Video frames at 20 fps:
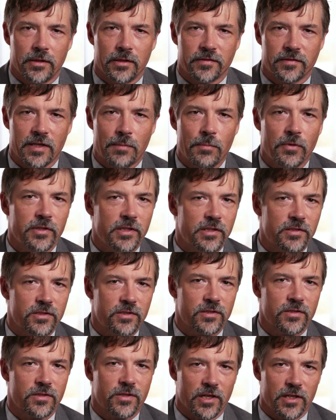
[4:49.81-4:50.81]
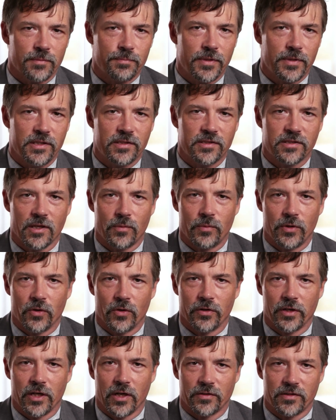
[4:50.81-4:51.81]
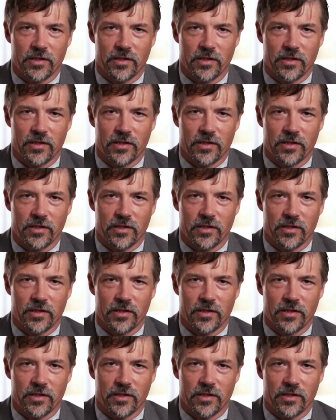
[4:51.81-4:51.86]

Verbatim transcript: Some of these therapies that we are now